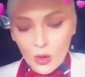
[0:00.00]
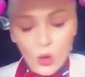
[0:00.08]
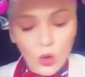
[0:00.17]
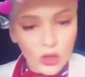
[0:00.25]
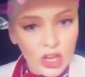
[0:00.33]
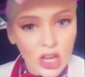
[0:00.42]

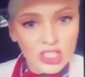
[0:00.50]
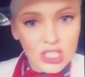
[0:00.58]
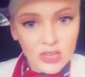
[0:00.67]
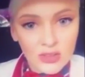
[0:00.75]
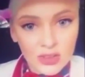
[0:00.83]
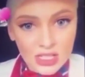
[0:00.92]
All the
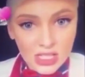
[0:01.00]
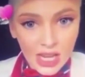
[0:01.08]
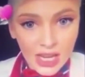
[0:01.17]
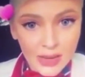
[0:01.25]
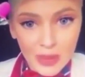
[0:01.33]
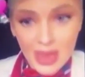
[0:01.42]
Nigerians are
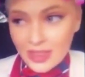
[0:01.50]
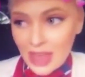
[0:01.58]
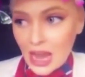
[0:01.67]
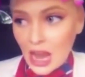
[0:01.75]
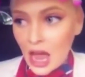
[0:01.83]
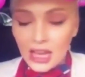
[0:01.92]
going to be
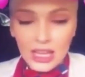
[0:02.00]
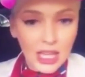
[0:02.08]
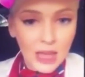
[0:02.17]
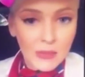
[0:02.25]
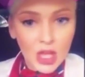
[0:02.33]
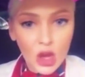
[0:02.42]
there like,
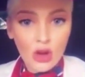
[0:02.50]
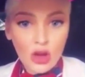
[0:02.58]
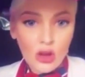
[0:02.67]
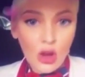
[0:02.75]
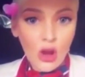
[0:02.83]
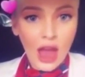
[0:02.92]
give me
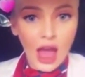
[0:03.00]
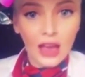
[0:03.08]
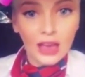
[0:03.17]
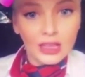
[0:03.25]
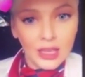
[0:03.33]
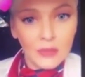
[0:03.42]
Coca-Cola,
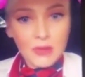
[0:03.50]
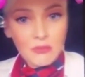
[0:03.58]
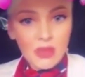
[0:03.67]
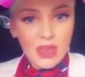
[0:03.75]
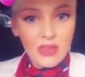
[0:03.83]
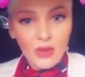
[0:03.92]
give me
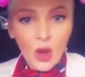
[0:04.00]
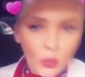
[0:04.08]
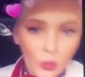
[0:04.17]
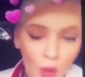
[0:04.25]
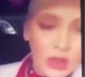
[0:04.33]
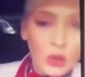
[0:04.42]
beef.
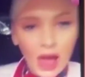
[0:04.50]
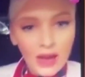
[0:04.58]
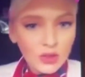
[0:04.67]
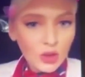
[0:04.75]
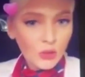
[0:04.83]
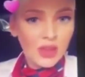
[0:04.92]
Why you
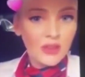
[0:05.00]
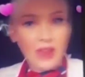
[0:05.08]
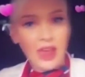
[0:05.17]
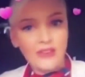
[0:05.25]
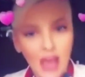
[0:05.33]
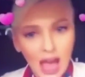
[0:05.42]
have no beef
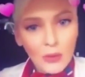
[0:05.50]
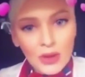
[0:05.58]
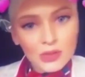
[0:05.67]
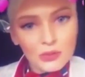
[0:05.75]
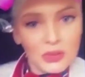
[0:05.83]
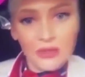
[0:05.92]
left? I
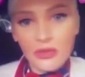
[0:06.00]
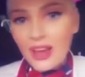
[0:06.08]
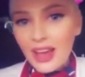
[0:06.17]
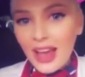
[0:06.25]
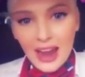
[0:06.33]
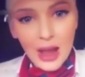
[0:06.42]
want beef.
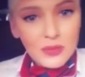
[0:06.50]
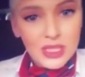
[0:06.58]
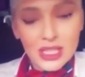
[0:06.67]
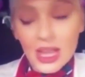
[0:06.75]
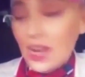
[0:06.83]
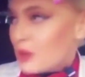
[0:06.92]
And I'm
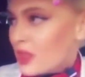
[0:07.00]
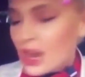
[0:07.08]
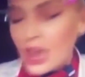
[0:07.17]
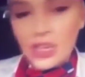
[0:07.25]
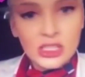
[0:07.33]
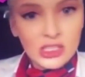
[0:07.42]
just going to be there
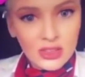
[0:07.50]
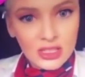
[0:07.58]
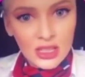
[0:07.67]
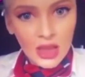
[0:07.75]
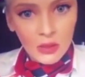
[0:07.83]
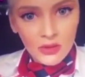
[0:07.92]
like, sorry,
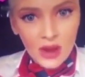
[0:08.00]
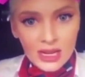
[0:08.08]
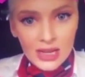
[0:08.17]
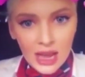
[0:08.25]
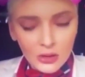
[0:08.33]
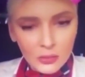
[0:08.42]
sorry, we ran
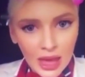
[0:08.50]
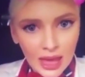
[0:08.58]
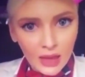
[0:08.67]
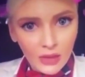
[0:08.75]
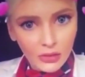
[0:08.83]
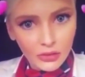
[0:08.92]
out of
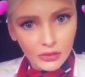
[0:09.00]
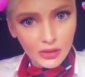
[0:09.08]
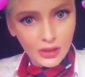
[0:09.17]
beef.